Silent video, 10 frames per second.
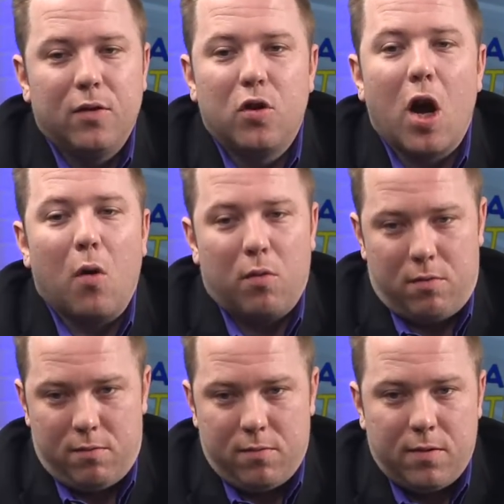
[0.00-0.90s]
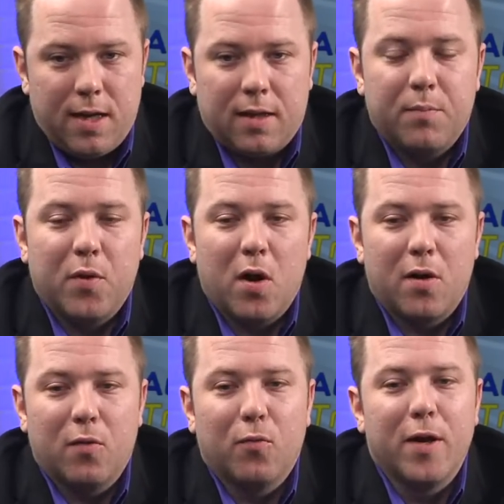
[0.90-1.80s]
go. Get the book,
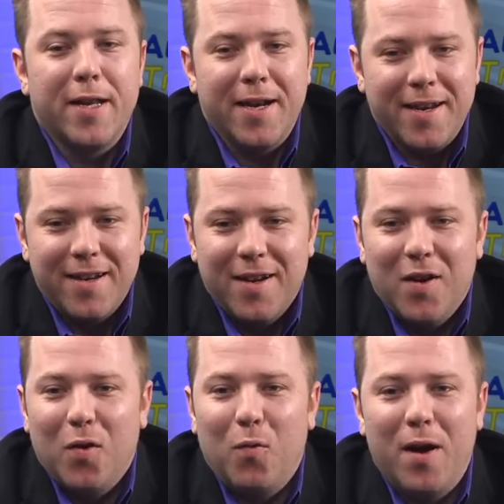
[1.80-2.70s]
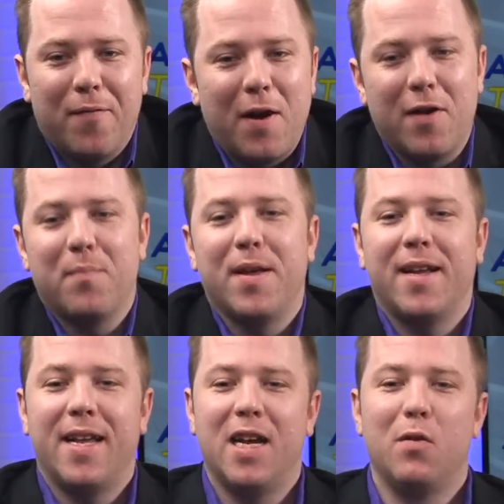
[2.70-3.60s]
read it. We're very big
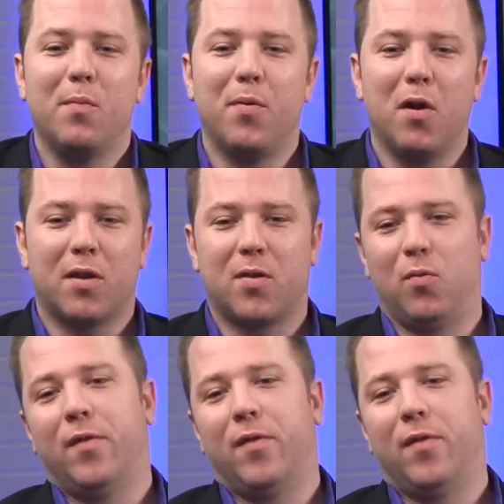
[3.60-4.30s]
here with books. We're